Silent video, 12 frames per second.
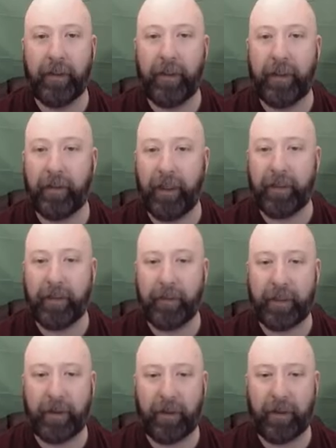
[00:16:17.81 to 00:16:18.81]
I think Grant's going to
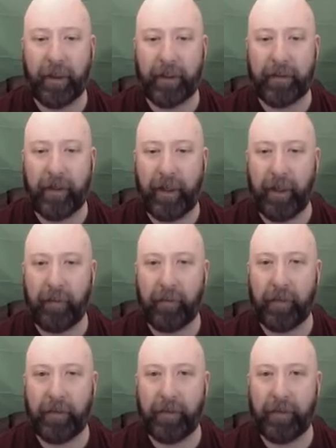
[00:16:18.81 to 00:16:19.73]
be starting the next game.